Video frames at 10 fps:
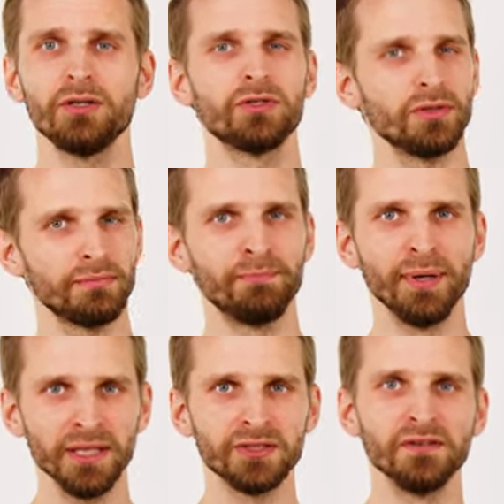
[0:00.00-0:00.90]
The durable
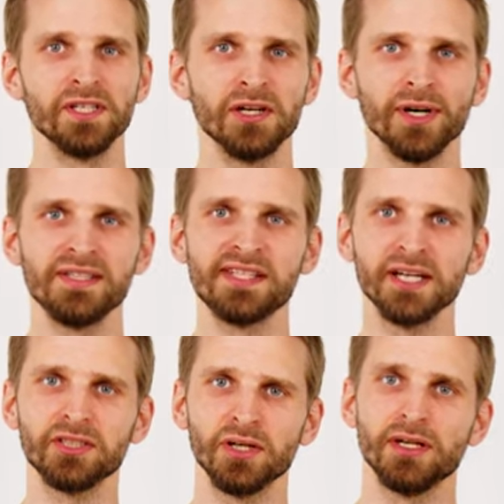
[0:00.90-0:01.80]
build of the array
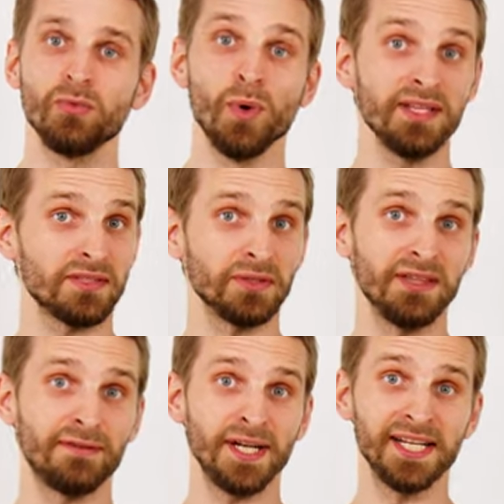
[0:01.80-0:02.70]
sector weighs
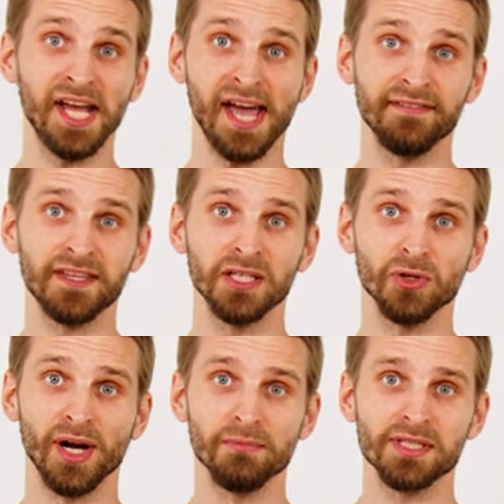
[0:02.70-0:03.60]
only 3.5
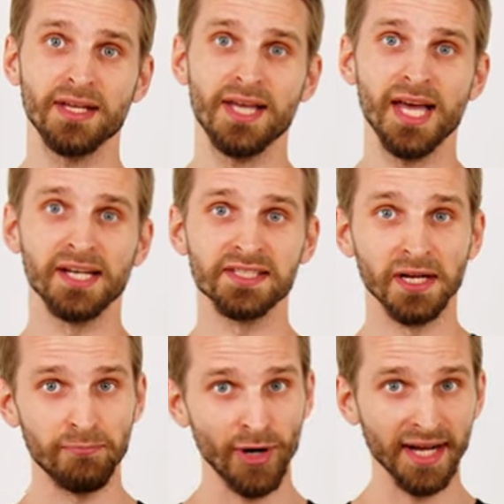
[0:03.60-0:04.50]
kilograms and has
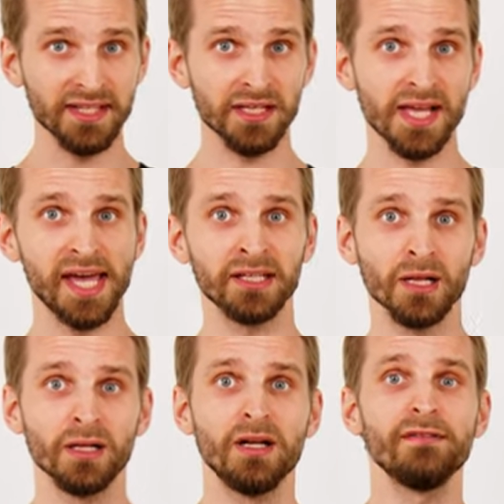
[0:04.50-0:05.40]
a practical
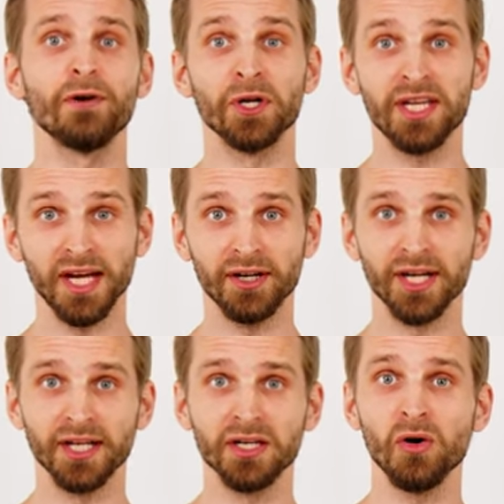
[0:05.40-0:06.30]
handle for
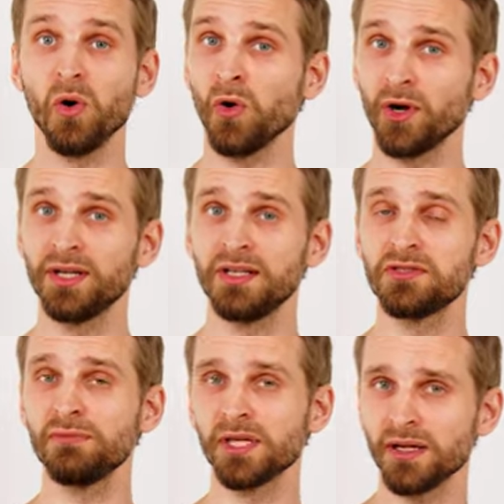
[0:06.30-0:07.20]
carrying or
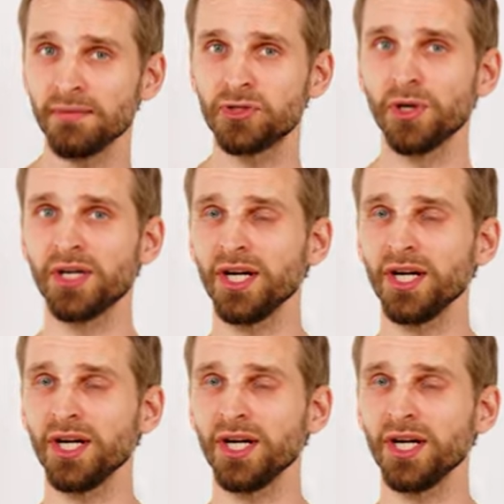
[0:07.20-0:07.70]
to be clipped to a